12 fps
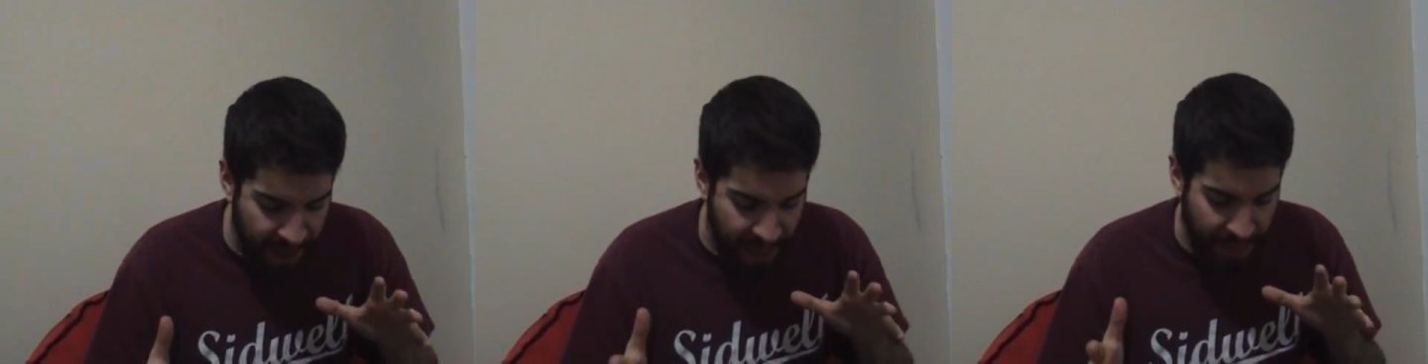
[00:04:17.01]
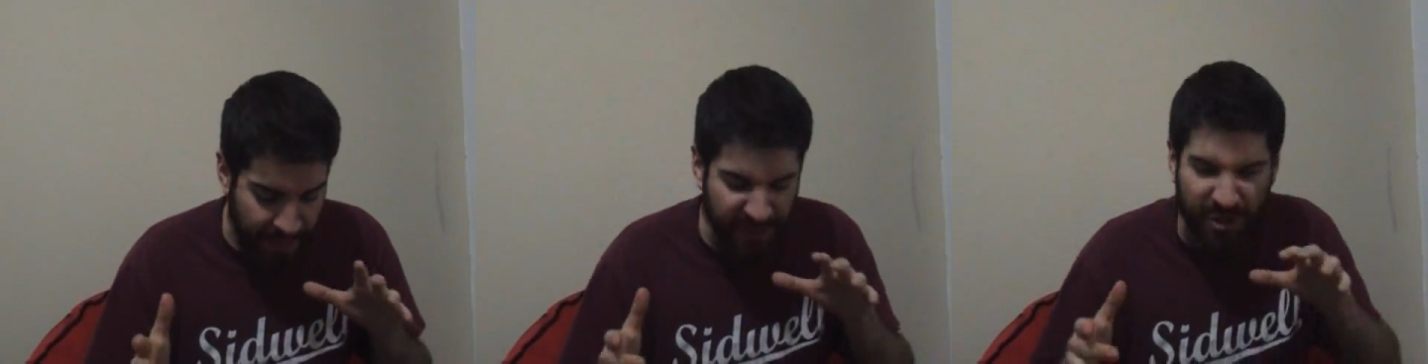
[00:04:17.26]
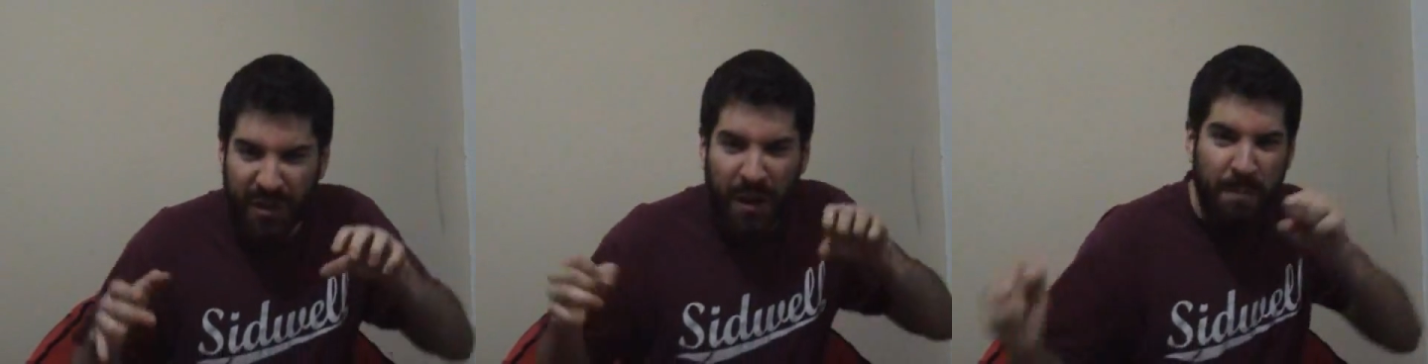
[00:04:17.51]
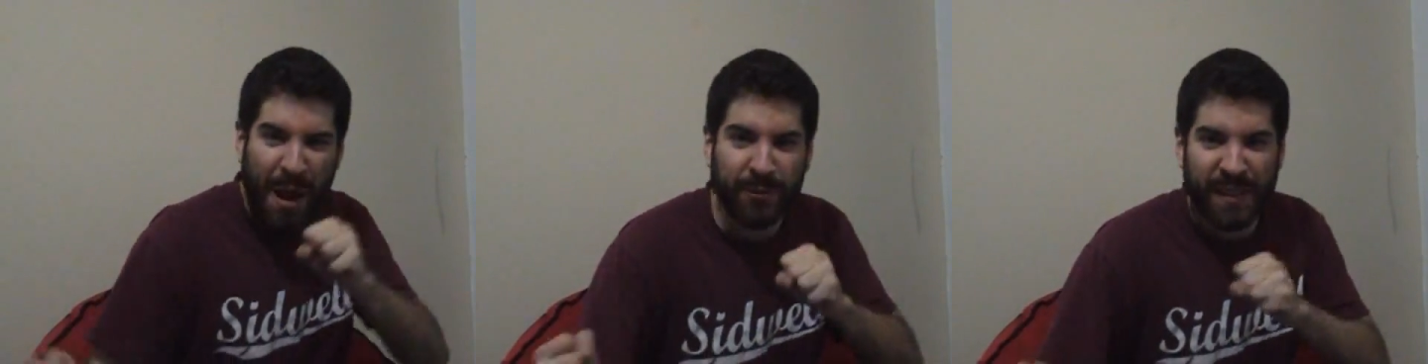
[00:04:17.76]
and then you're like
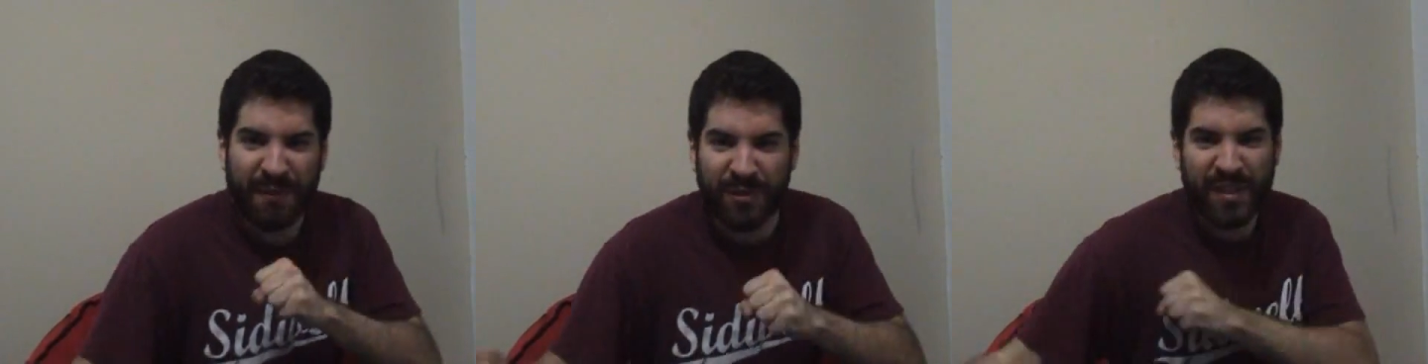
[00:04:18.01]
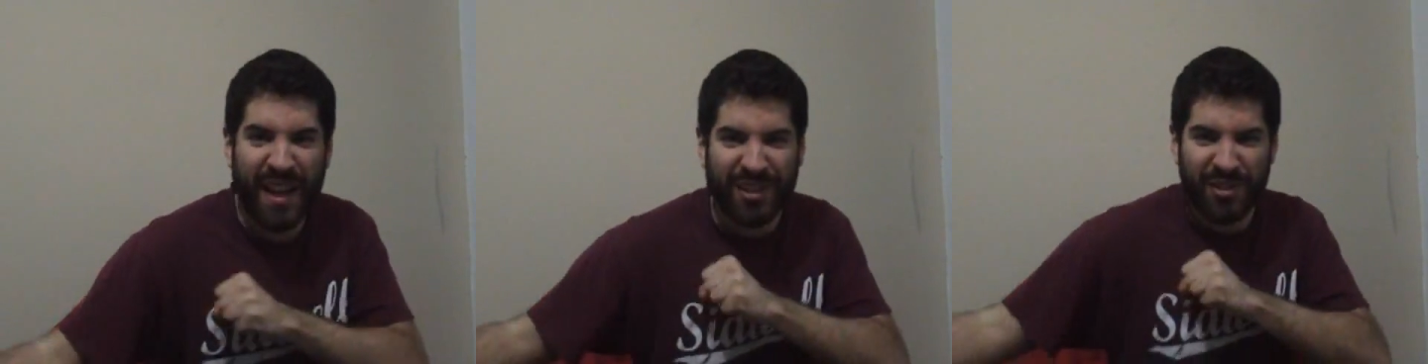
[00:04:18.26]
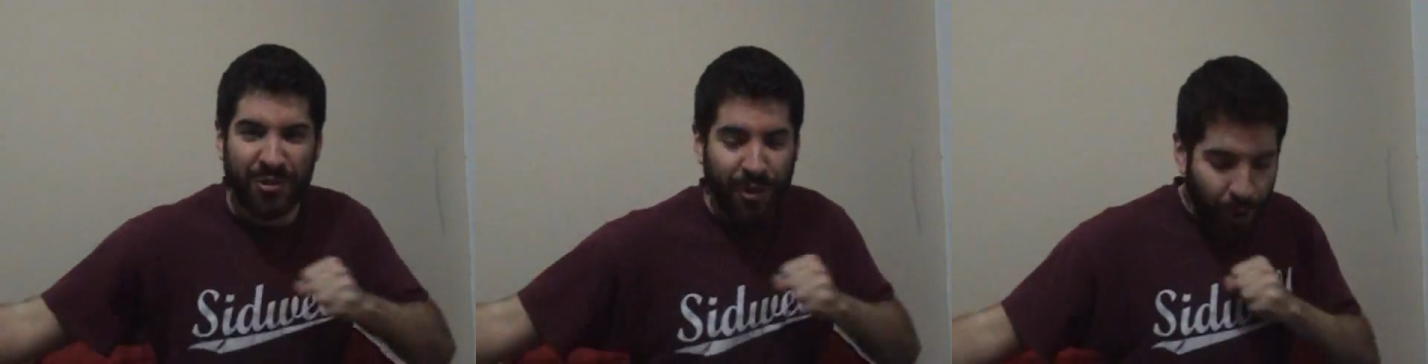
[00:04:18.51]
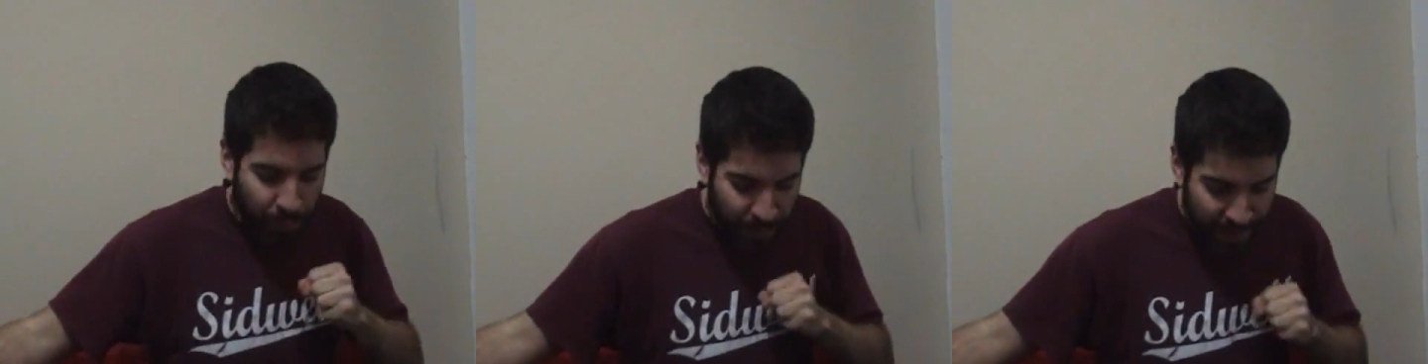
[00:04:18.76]
about to have sex and you're
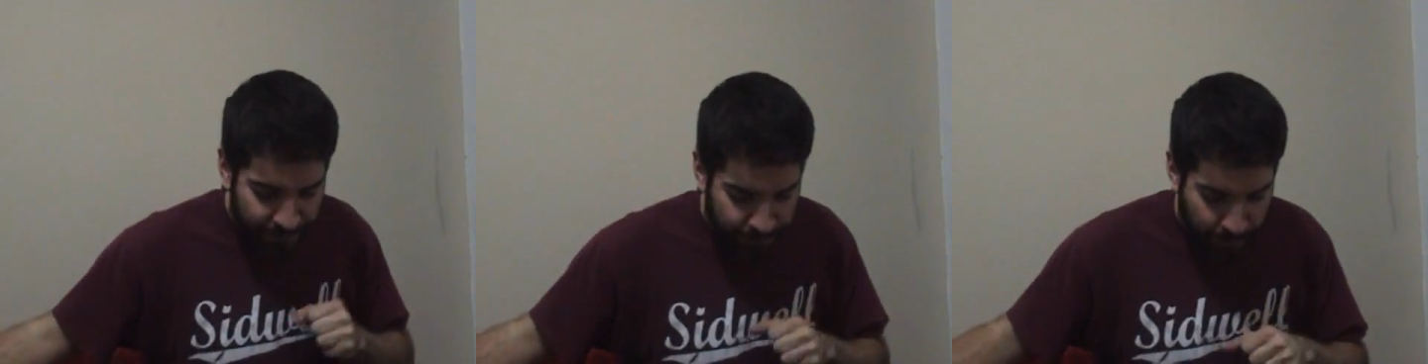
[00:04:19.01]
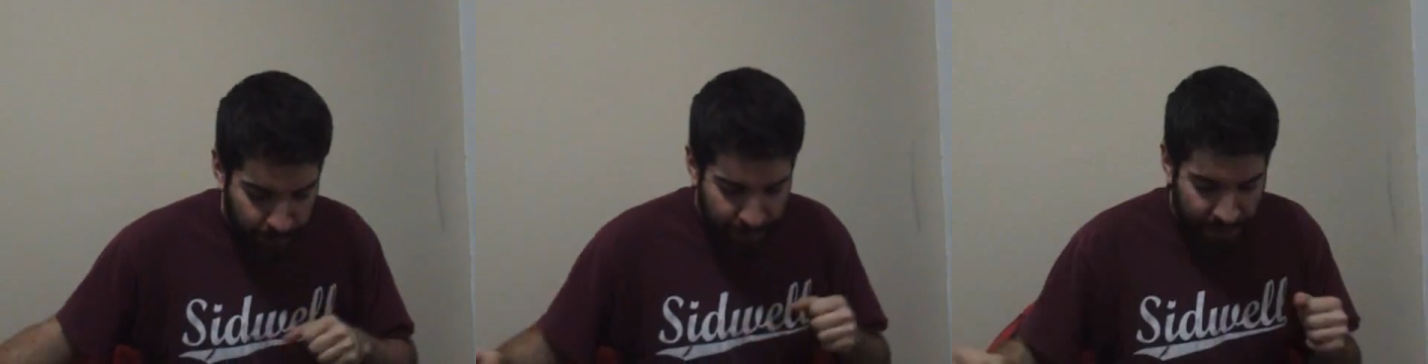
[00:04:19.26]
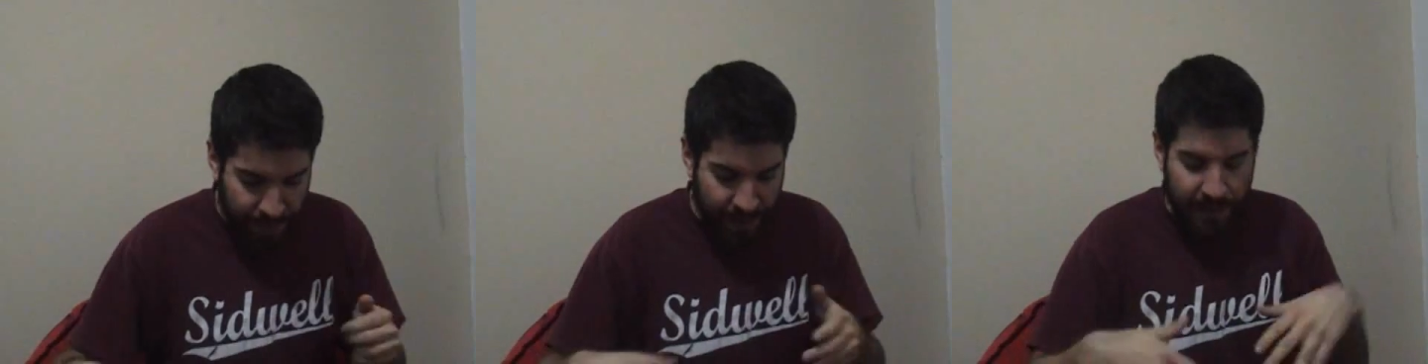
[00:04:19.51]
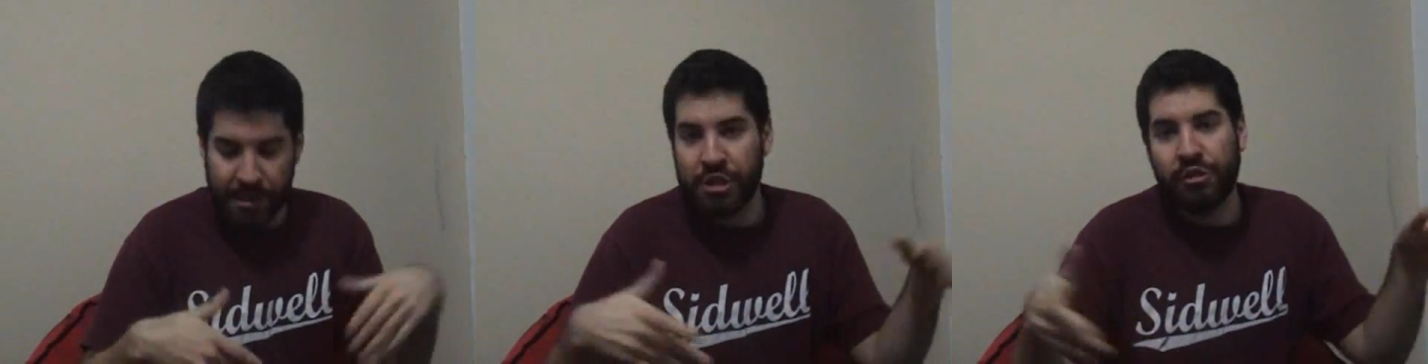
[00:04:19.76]
all ready for it, and
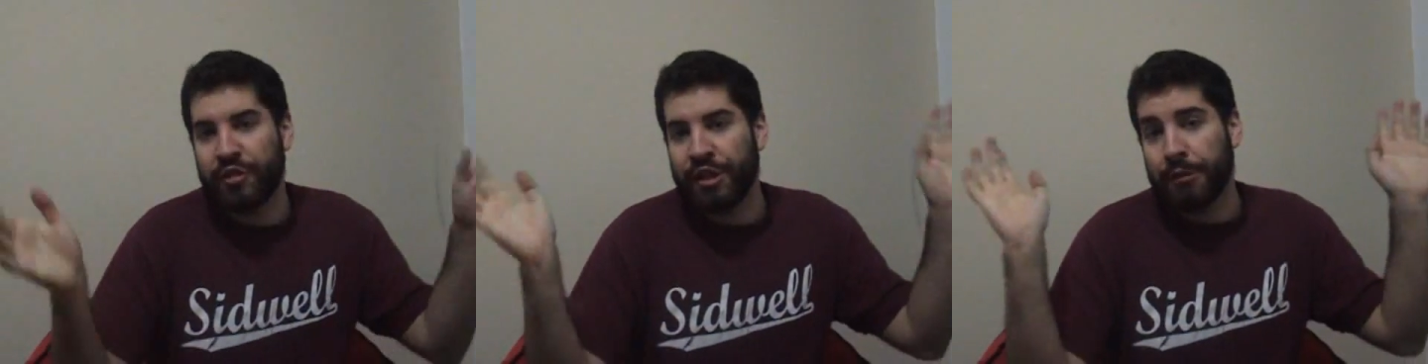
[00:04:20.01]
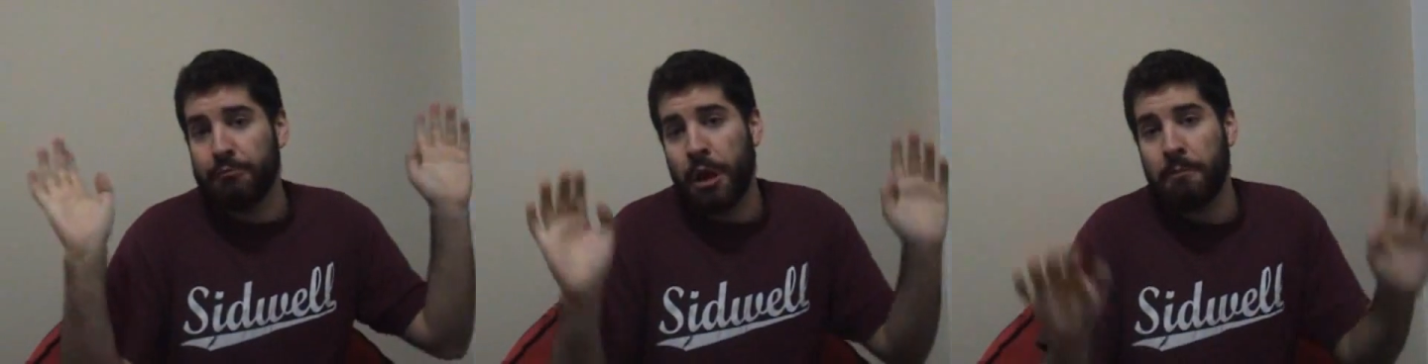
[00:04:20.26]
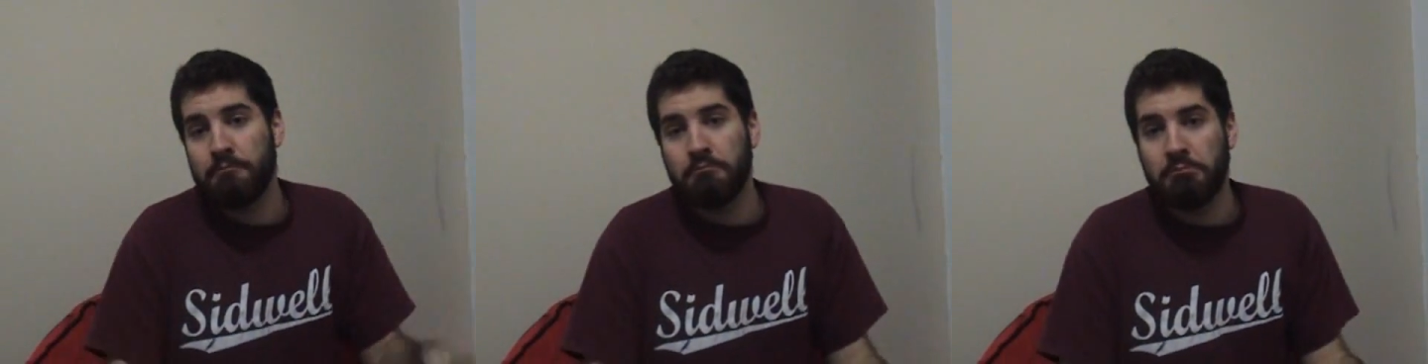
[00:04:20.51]
then he just like, no,